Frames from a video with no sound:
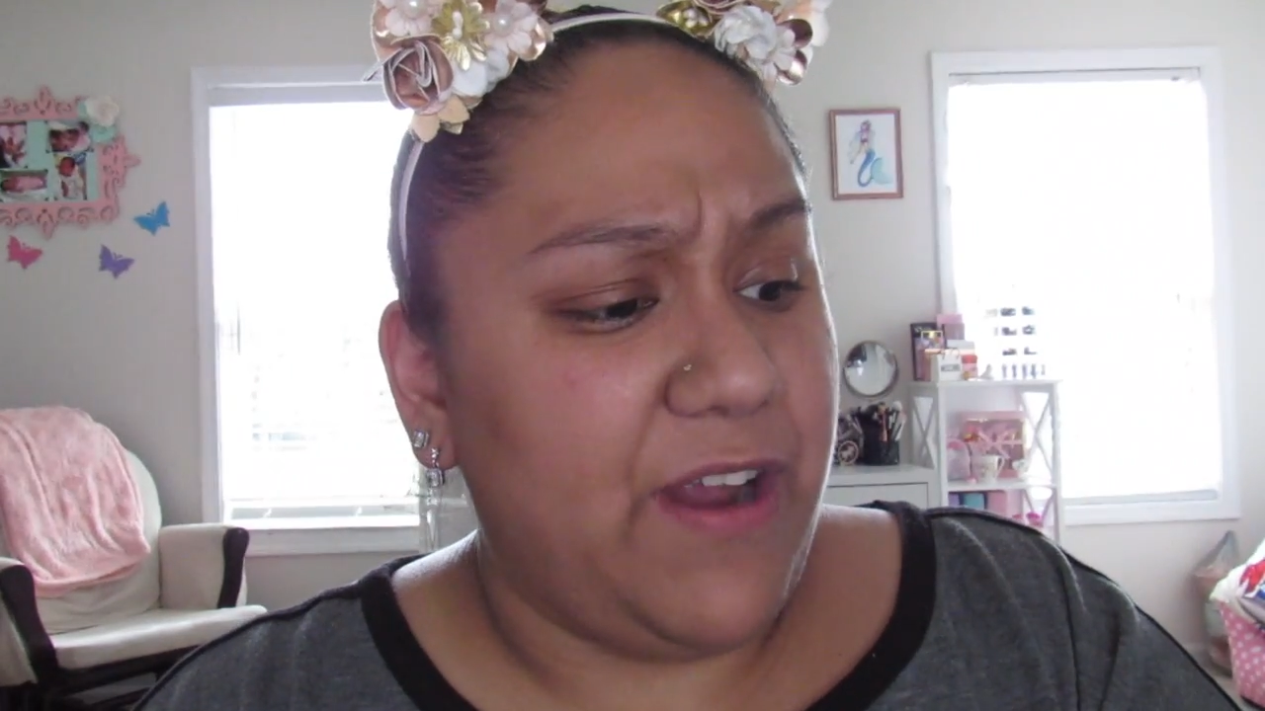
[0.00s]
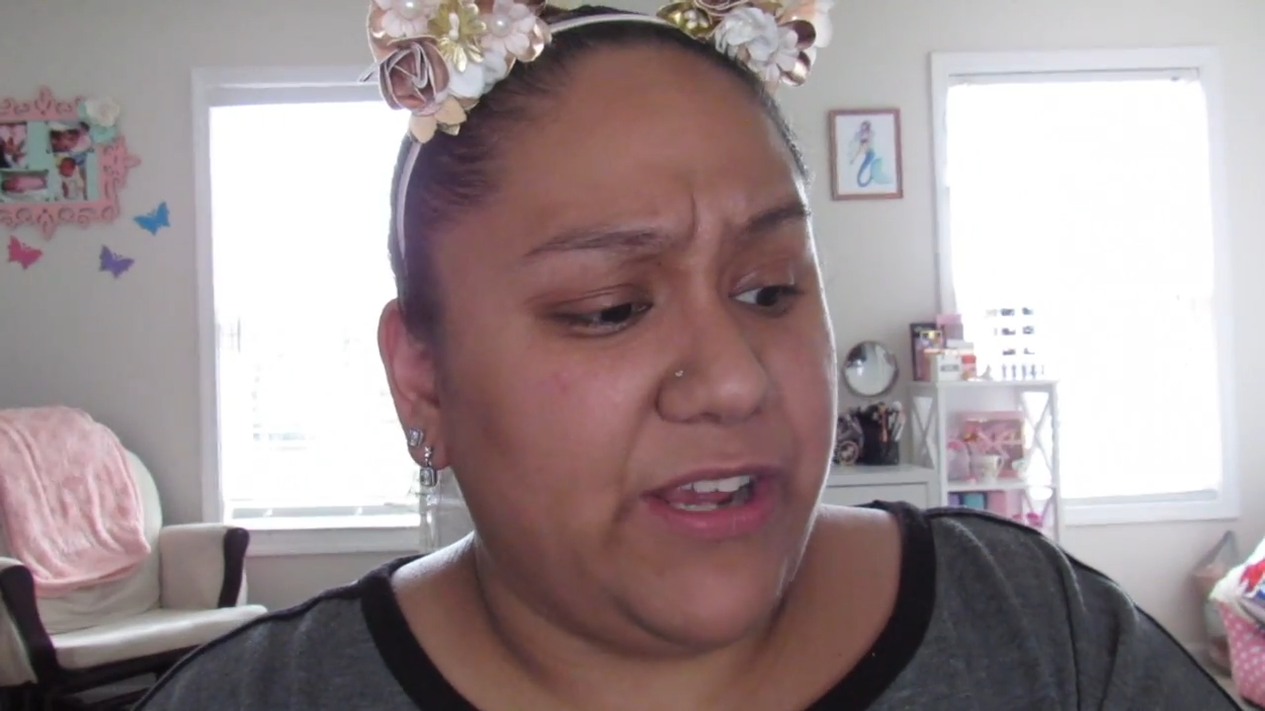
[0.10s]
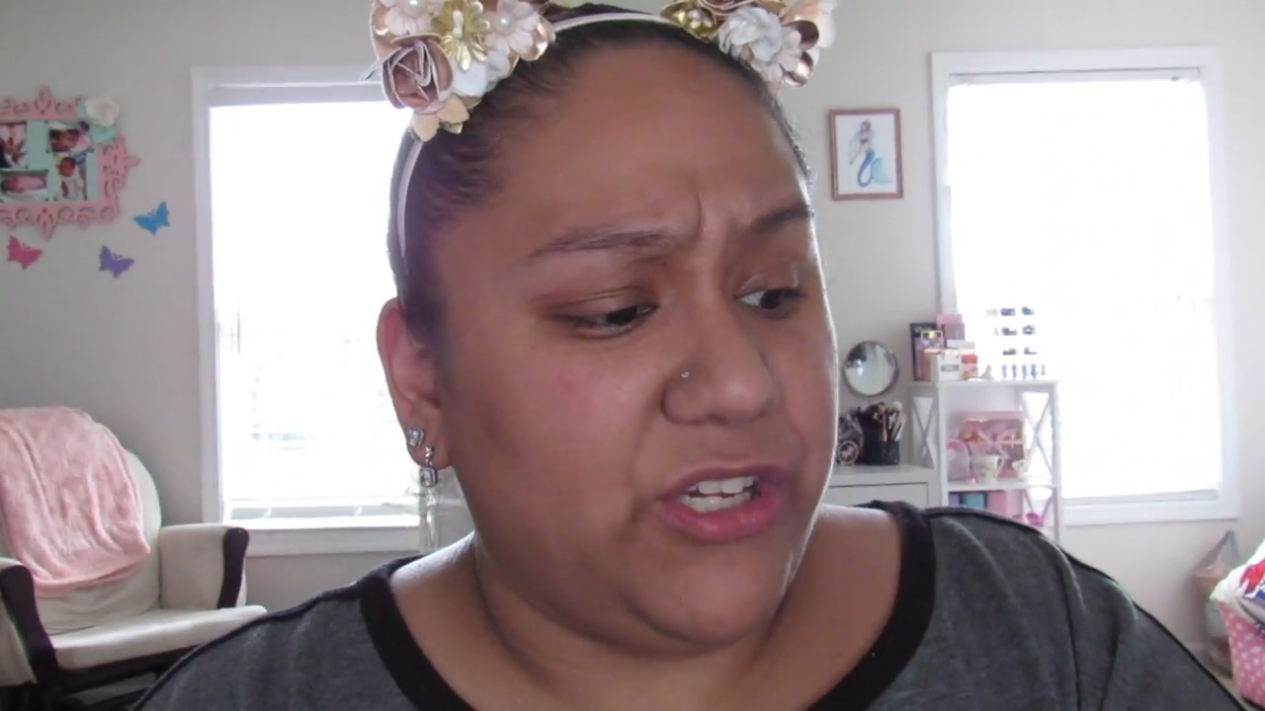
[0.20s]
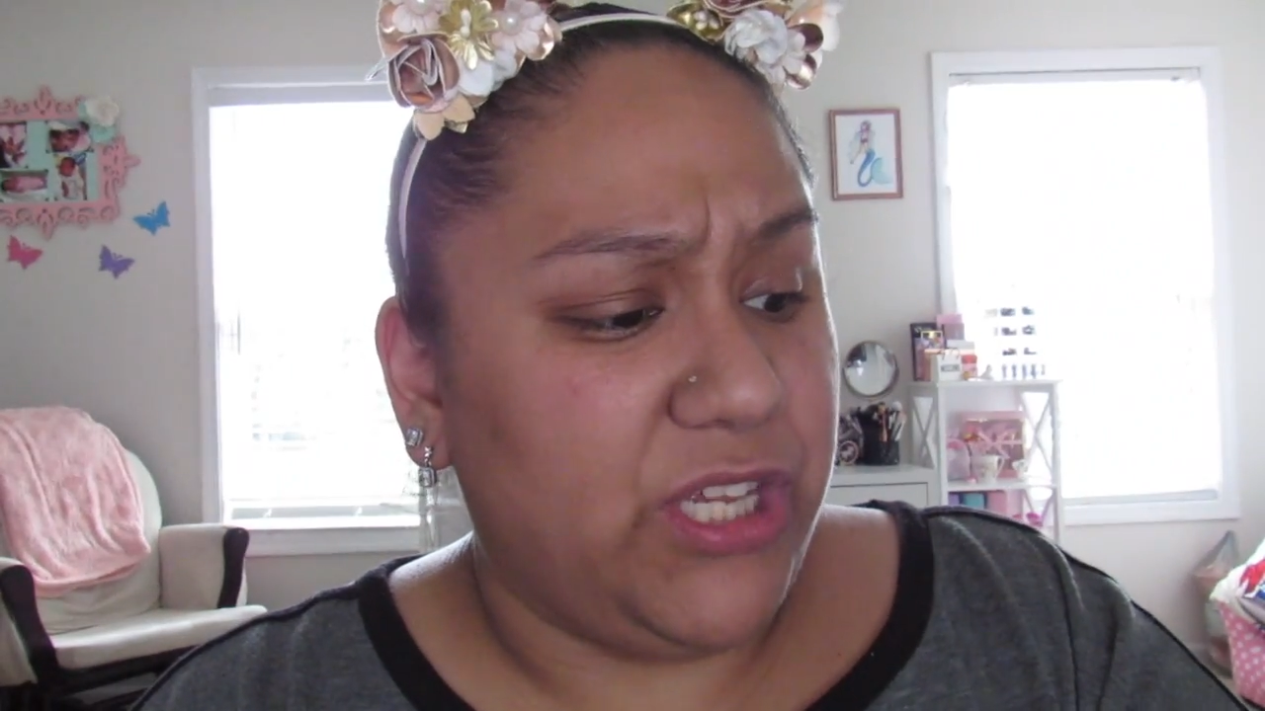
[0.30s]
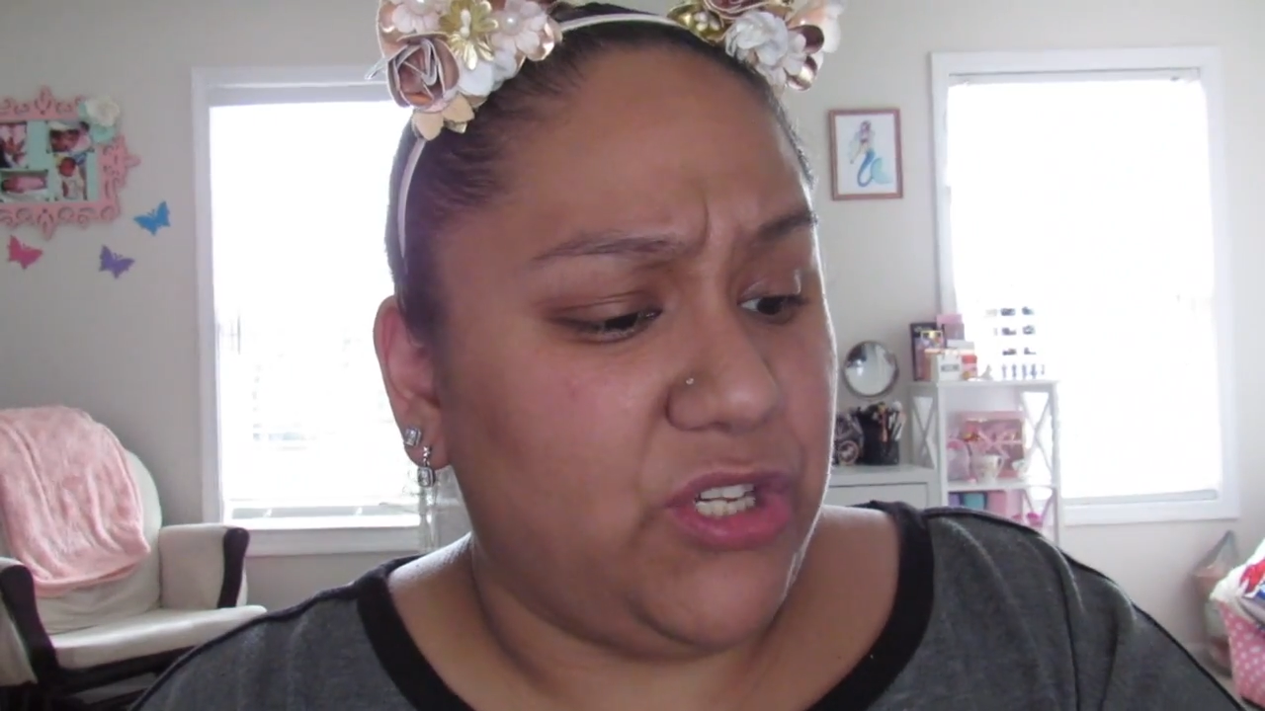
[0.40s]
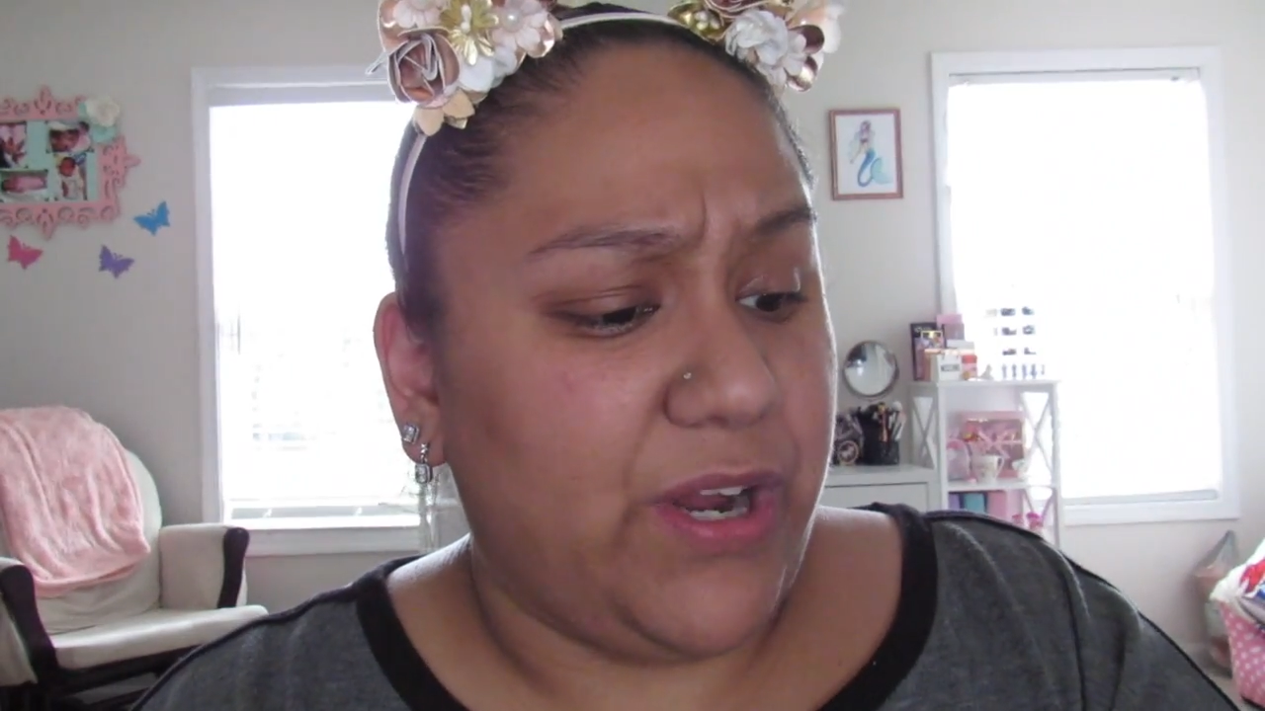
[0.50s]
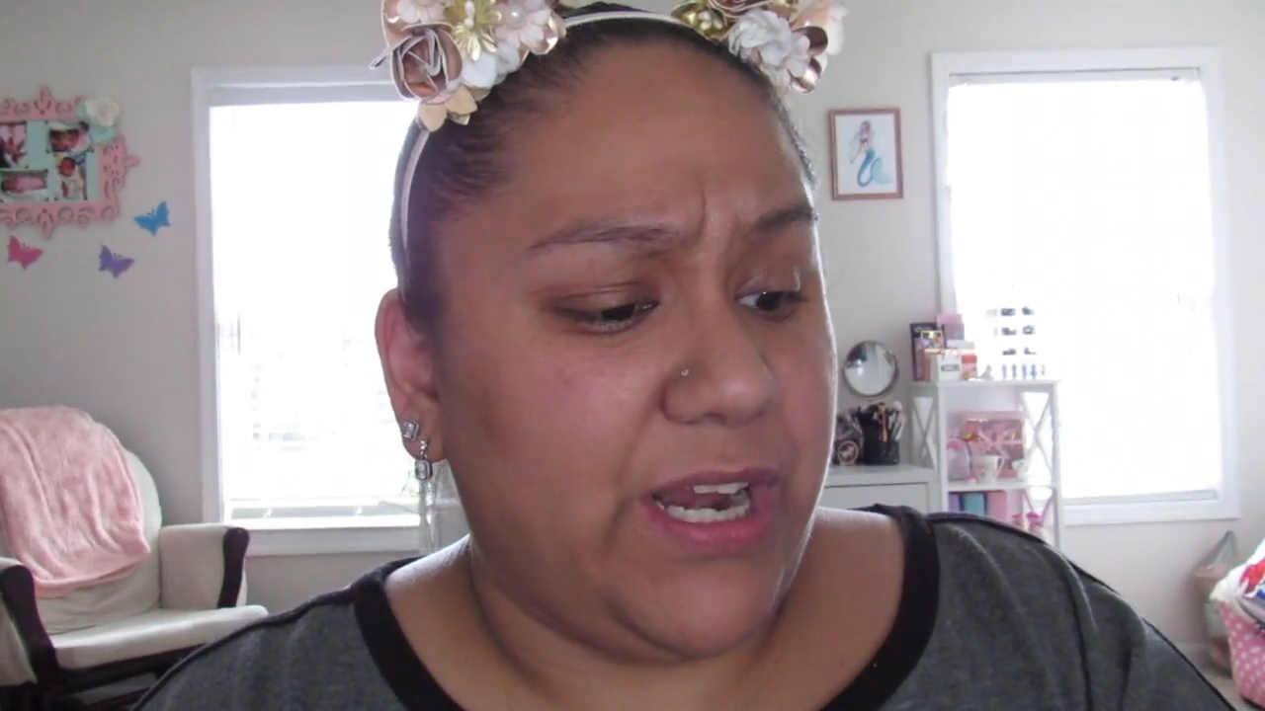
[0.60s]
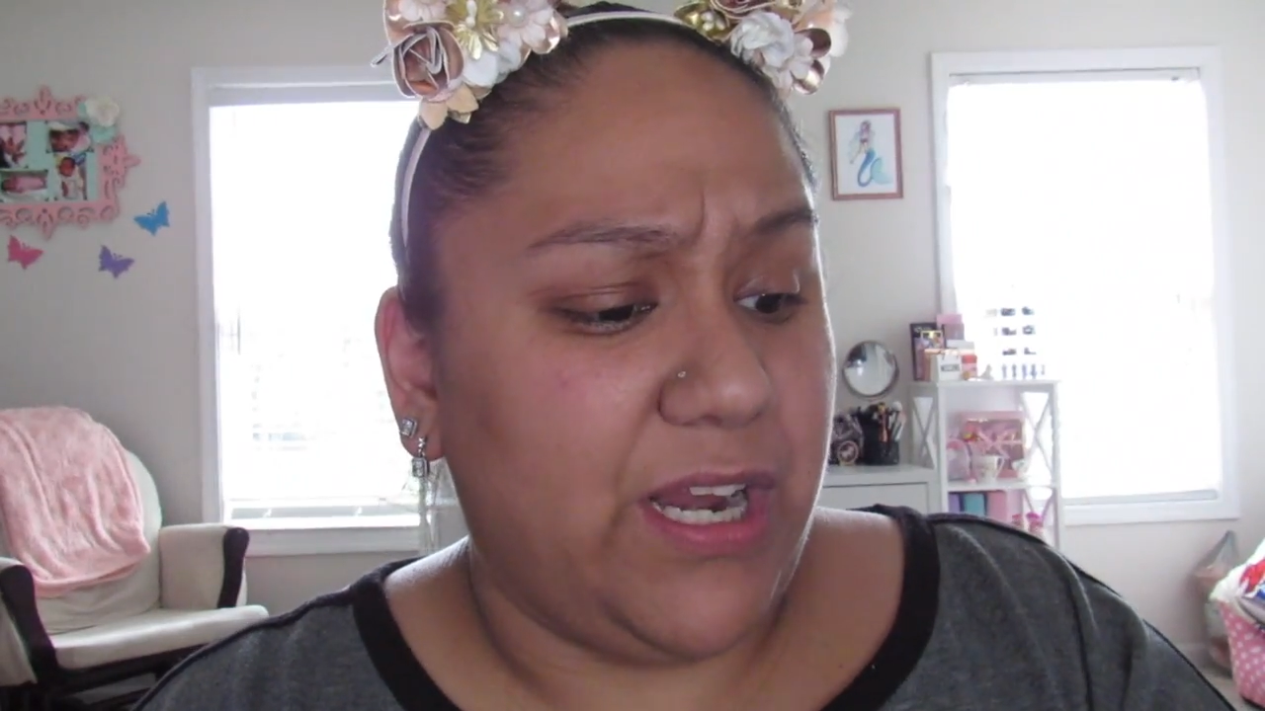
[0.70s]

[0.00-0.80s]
actually tried